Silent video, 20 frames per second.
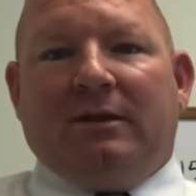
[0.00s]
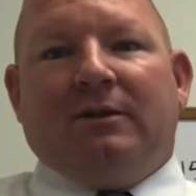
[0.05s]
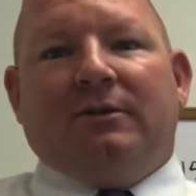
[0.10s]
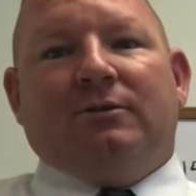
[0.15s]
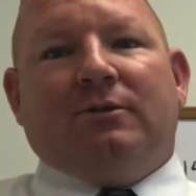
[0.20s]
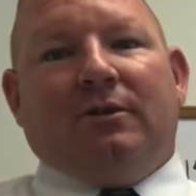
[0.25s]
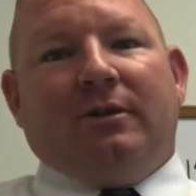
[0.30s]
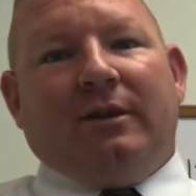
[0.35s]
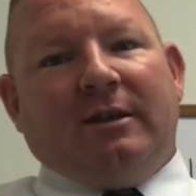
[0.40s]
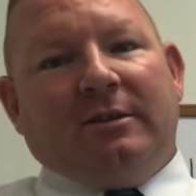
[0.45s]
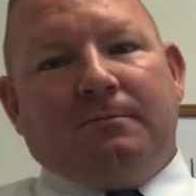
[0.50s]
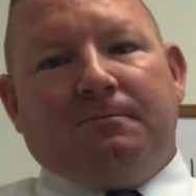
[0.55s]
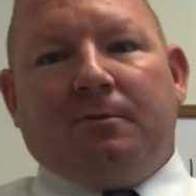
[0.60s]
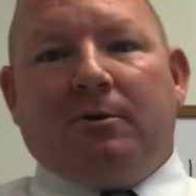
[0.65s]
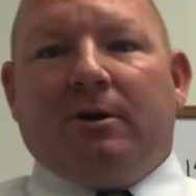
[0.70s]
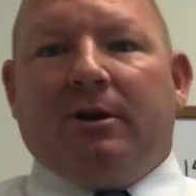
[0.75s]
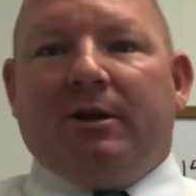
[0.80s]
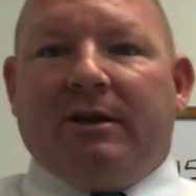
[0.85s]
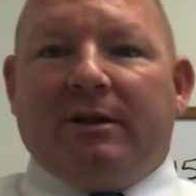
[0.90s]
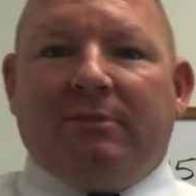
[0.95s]
So that's
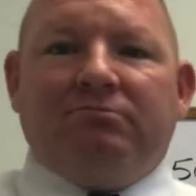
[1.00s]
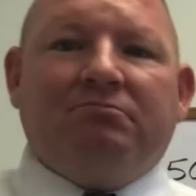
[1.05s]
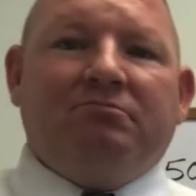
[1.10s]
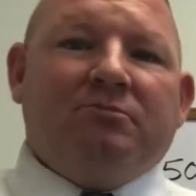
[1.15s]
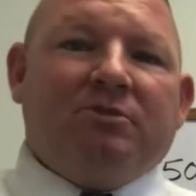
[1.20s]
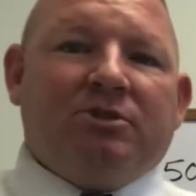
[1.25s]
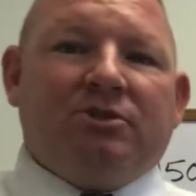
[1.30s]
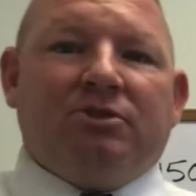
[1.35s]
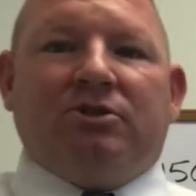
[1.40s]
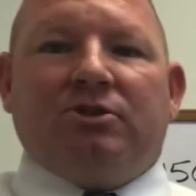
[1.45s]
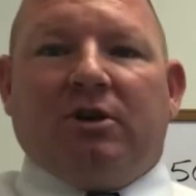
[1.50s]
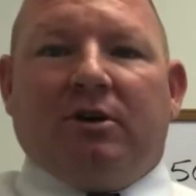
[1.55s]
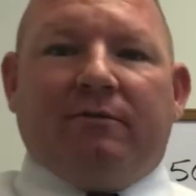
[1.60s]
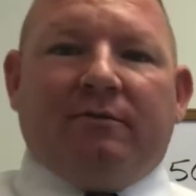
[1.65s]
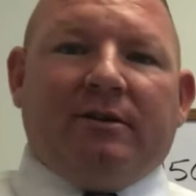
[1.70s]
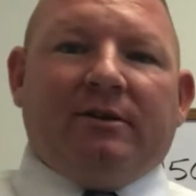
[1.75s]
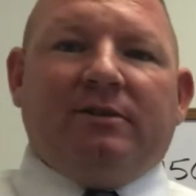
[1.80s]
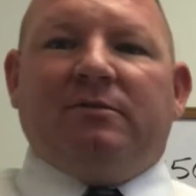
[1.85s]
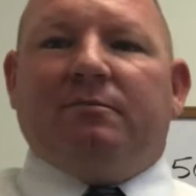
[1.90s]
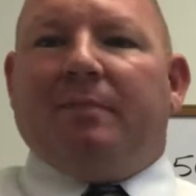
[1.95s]
pretty
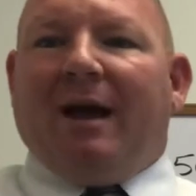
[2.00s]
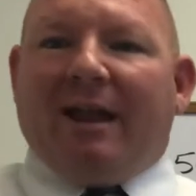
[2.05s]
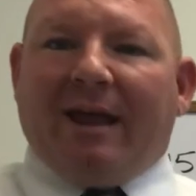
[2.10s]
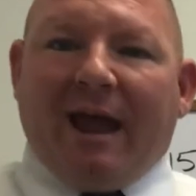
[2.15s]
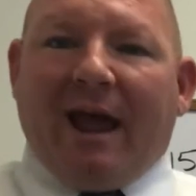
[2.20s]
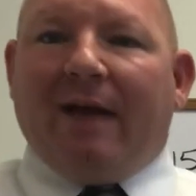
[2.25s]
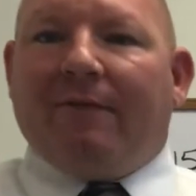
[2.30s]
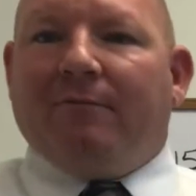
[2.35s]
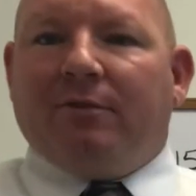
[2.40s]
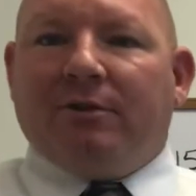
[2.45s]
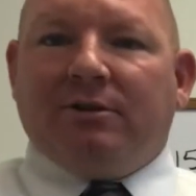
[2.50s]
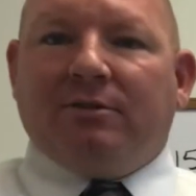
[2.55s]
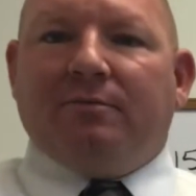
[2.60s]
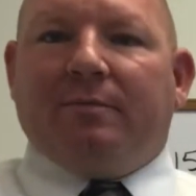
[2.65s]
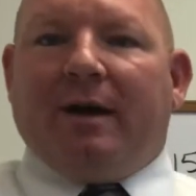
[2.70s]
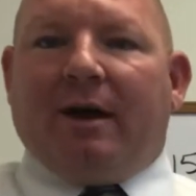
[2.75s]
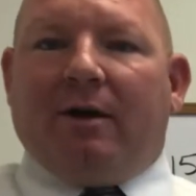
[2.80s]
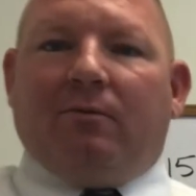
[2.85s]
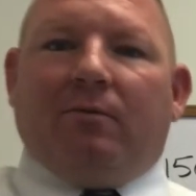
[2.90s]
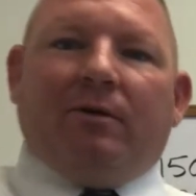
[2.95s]
conservative. It's about average,
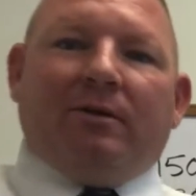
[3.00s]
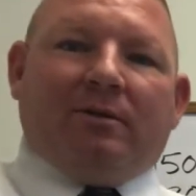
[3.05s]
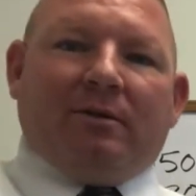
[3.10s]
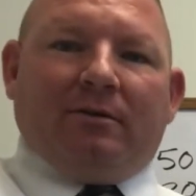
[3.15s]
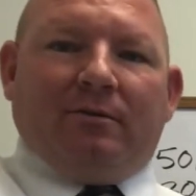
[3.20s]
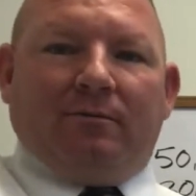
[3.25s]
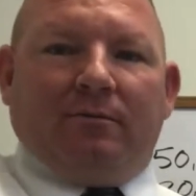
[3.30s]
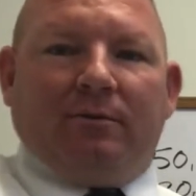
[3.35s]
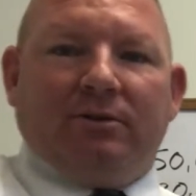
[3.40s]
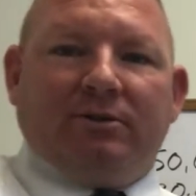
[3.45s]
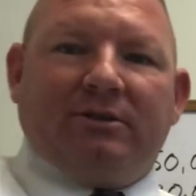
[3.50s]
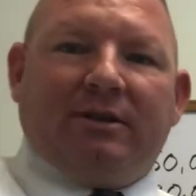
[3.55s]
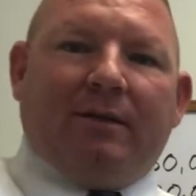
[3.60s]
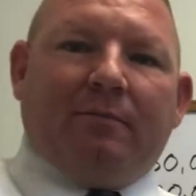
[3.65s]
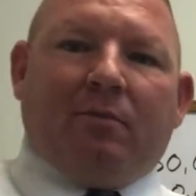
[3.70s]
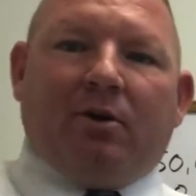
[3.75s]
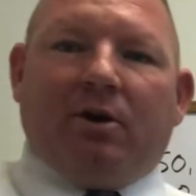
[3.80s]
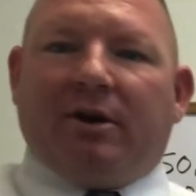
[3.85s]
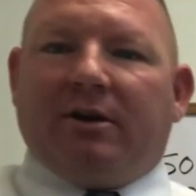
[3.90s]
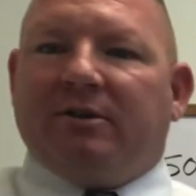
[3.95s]
about what the real estate
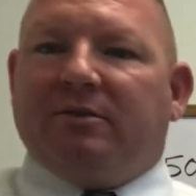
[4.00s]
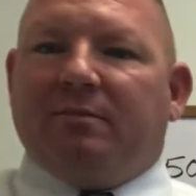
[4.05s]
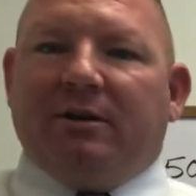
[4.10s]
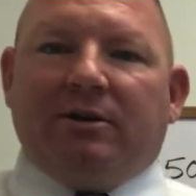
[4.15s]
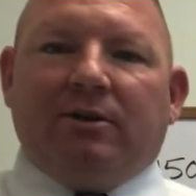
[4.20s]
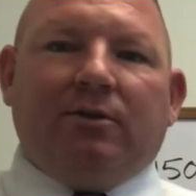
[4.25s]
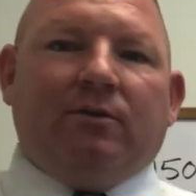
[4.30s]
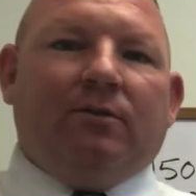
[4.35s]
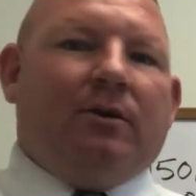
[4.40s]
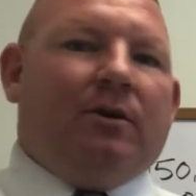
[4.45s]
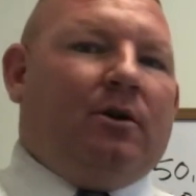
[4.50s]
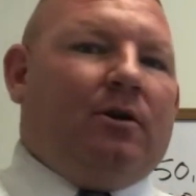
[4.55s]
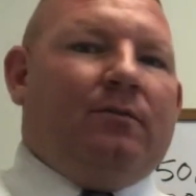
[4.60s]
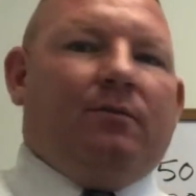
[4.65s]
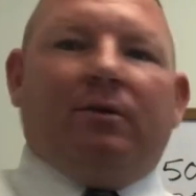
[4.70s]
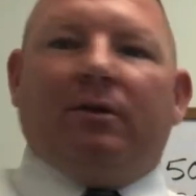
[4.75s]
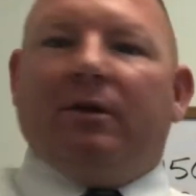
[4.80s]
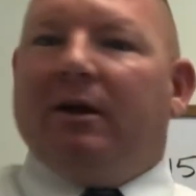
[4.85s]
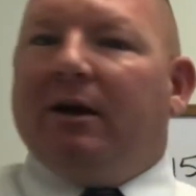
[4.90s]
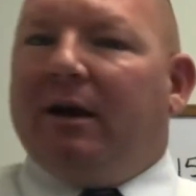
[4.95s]
market's been doing
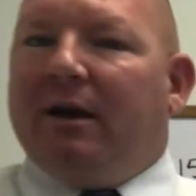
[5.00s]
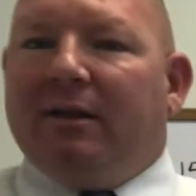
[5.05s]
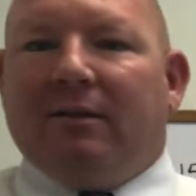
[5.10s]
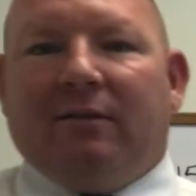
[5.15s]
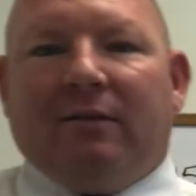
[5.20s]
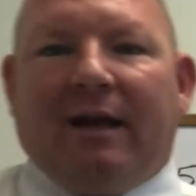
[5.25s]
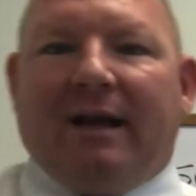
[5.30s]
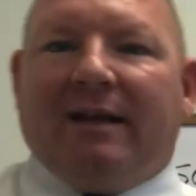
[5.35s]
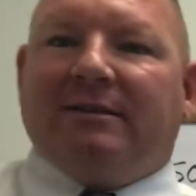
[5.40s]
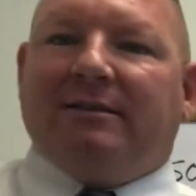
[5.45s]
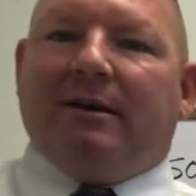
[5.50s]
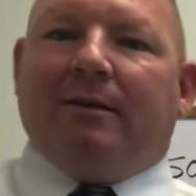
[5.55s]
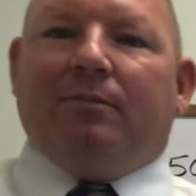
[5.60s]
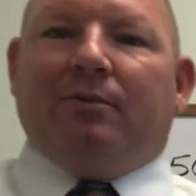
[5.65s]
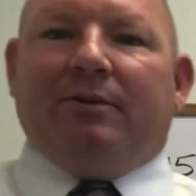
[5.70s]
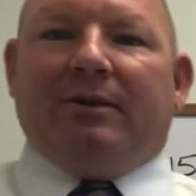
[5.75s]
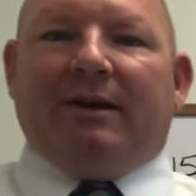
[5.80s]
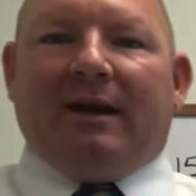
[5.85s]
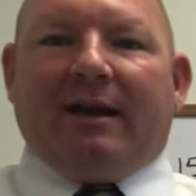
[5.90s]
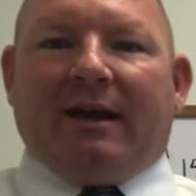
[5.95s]
over the last
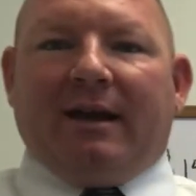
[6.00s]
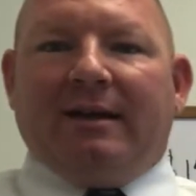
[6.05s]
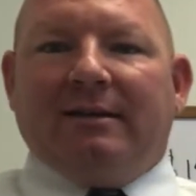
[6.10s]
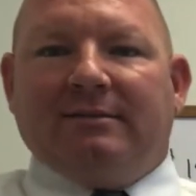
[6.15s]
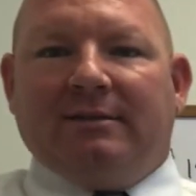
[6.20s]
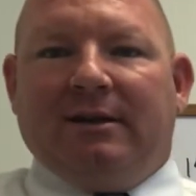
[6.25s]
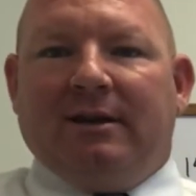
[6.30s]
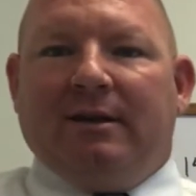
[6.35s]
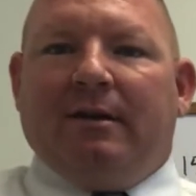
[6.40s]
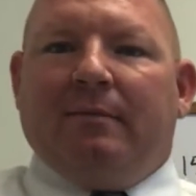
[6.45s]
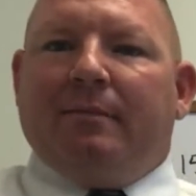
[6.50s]
couple decades.